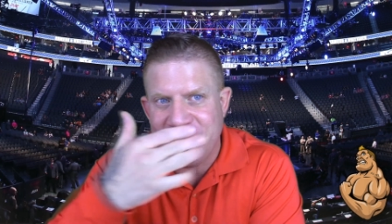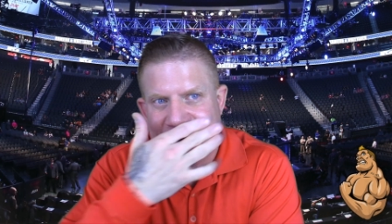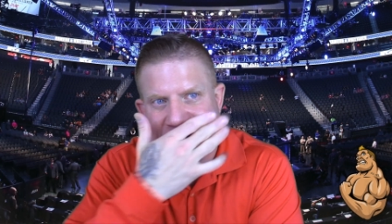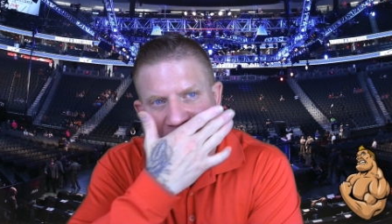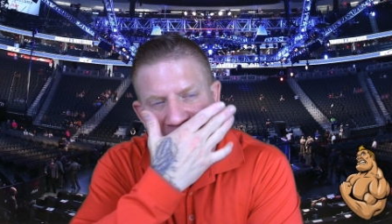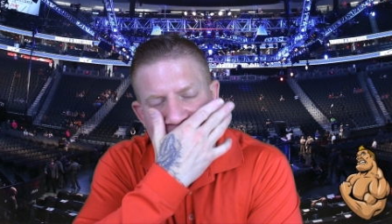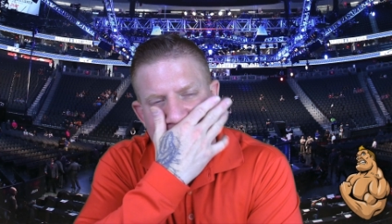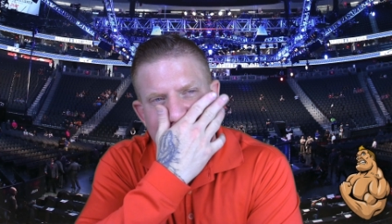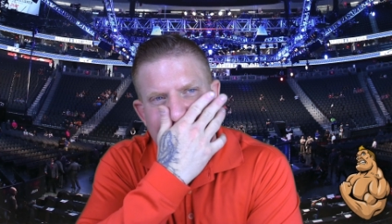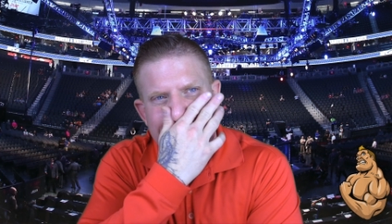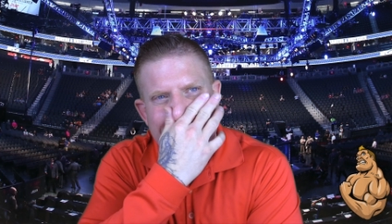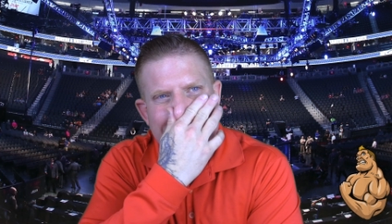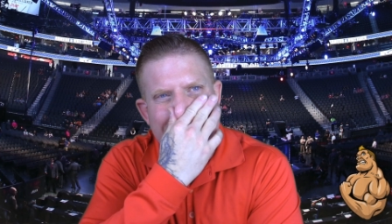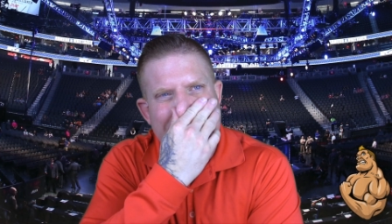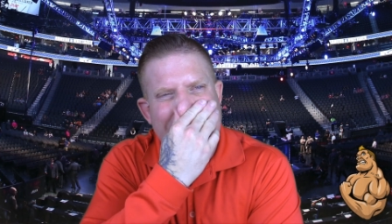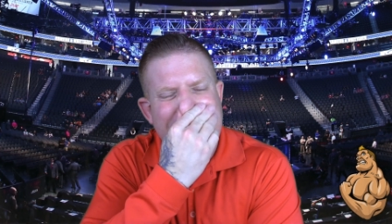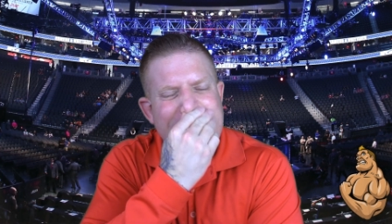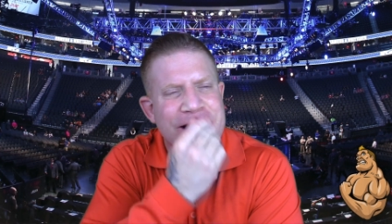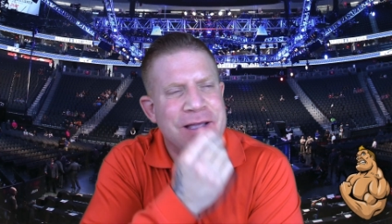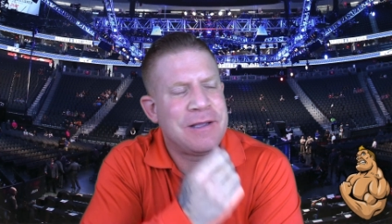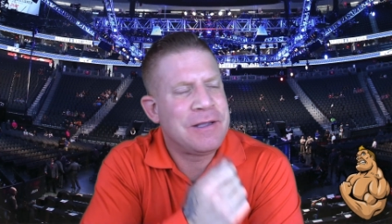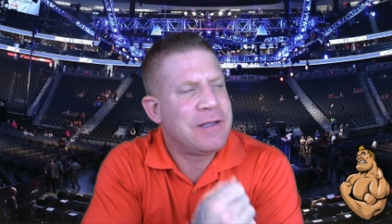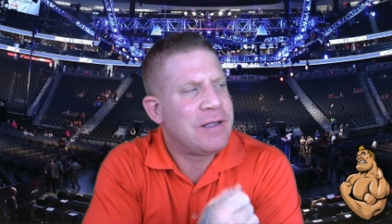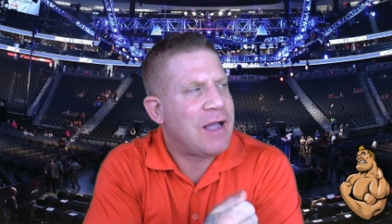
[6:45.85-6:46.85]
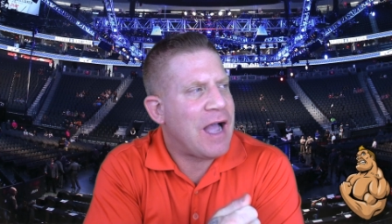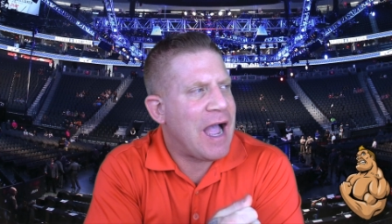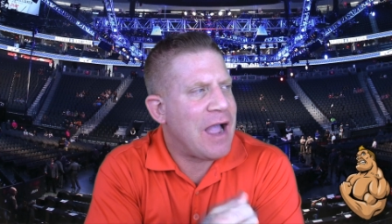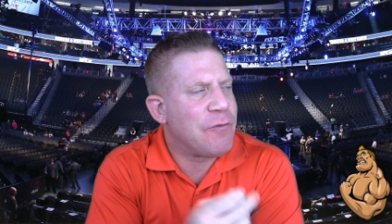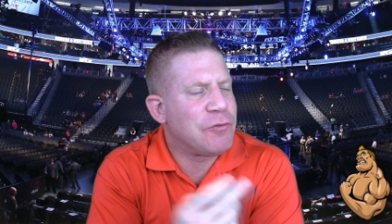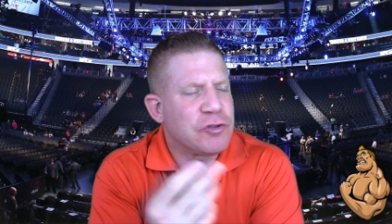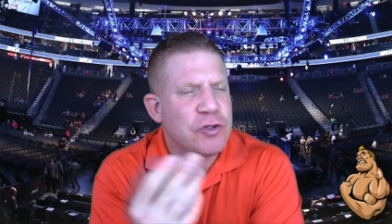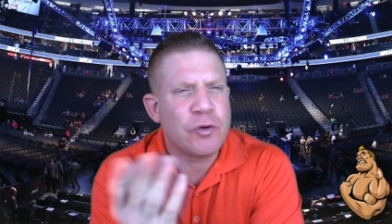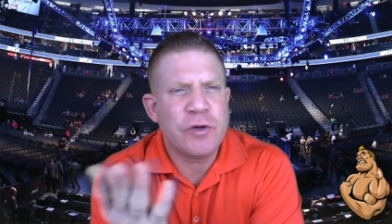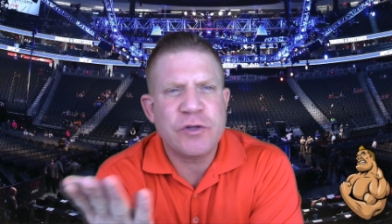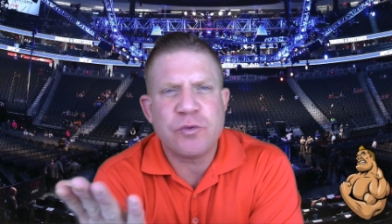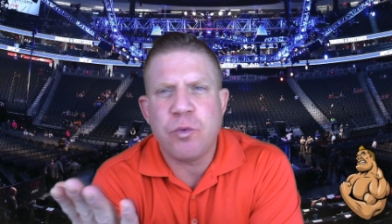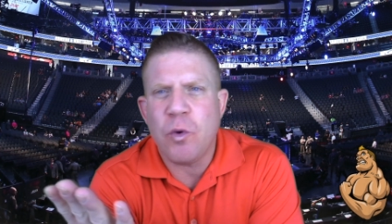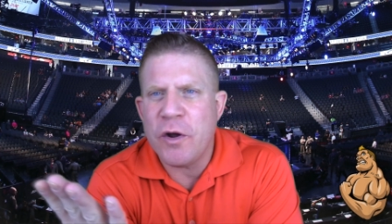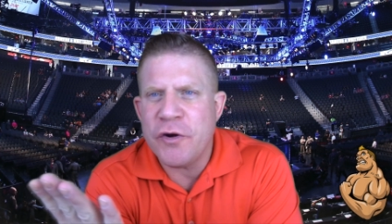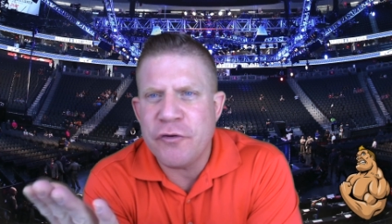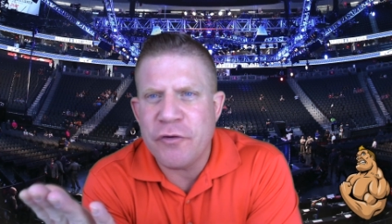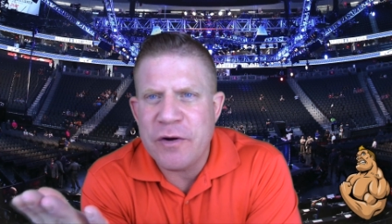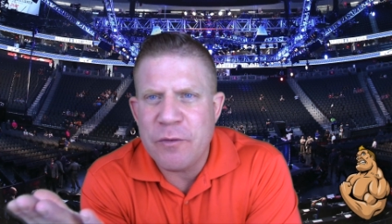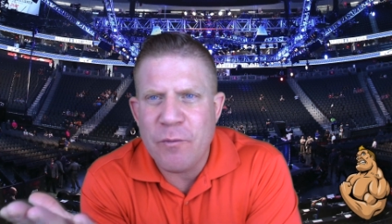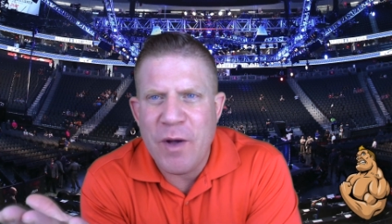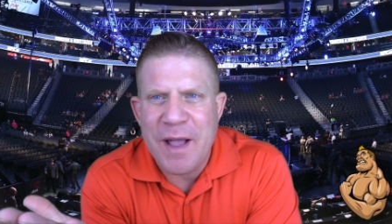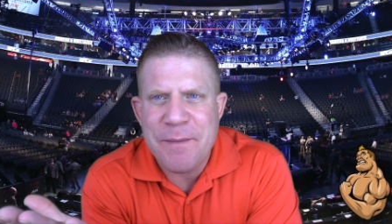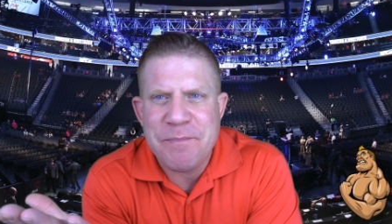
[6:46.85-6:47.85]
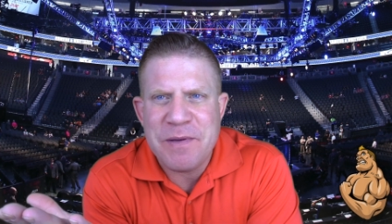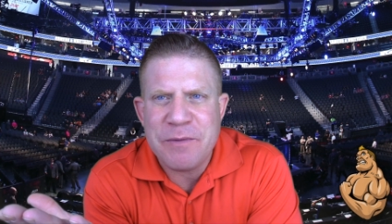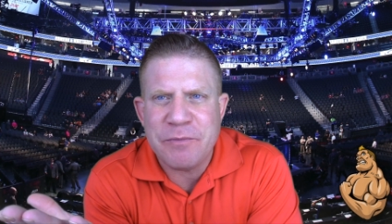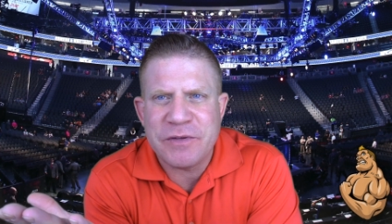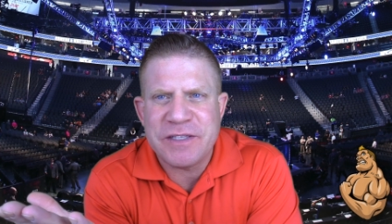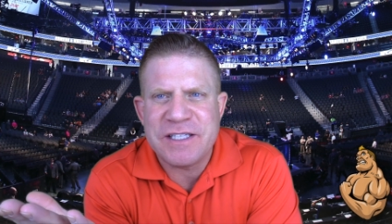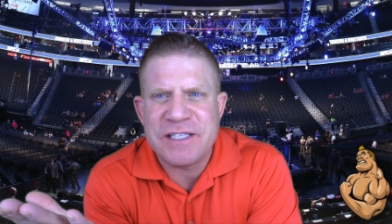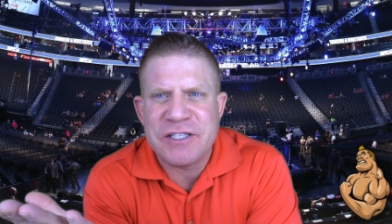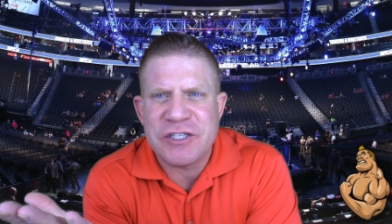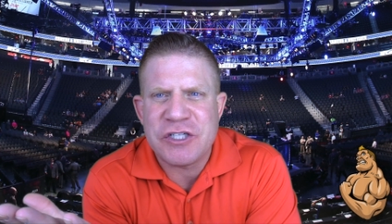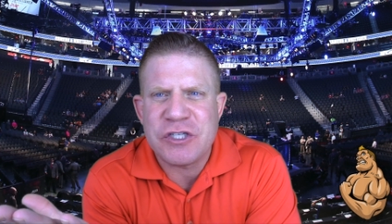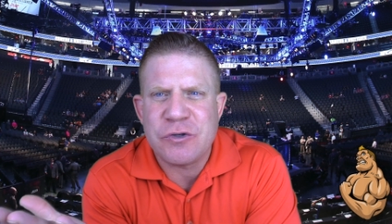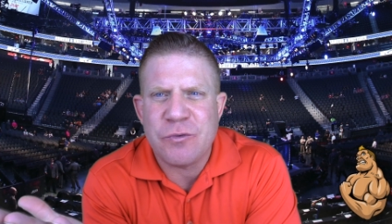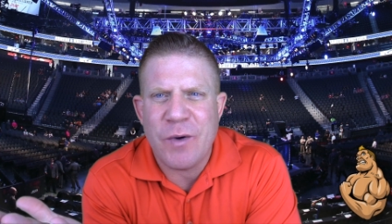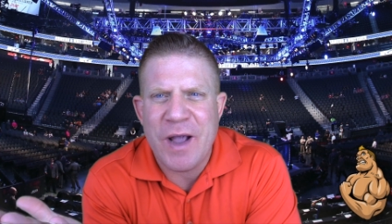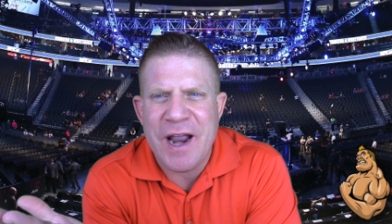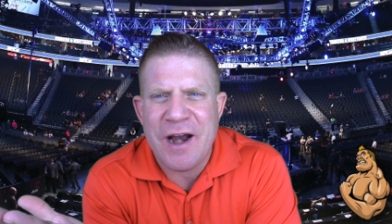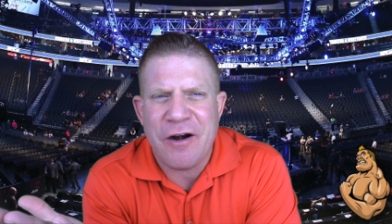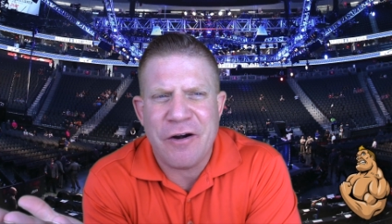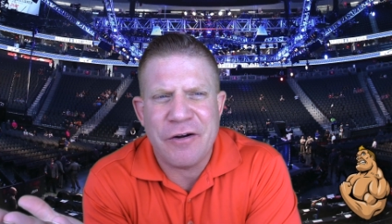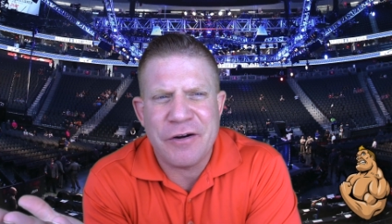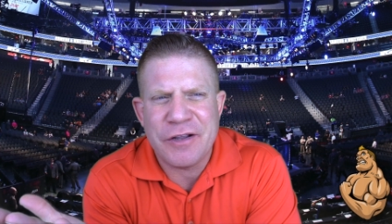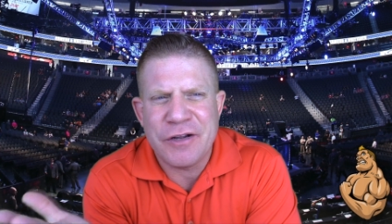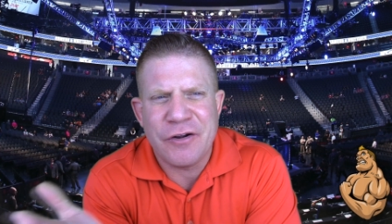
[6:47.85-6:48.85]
And if you're, uh, I was always wondering why people didn't swear.